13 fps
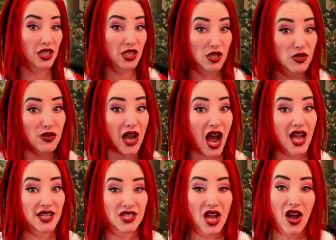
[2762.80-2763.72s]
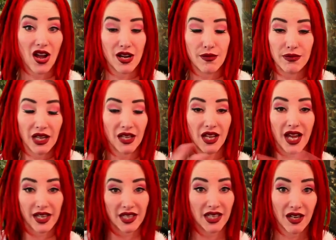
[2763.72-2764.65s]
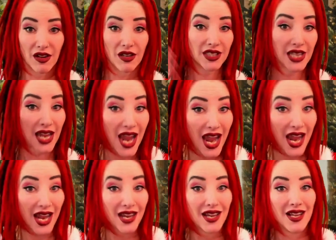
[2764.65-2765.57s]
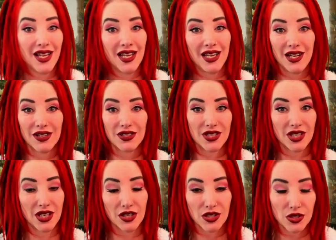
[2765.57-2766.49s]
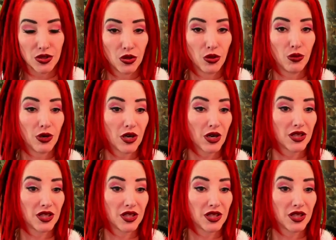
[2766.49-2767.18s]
you guys on and being like, I was like, hey, here's cool work.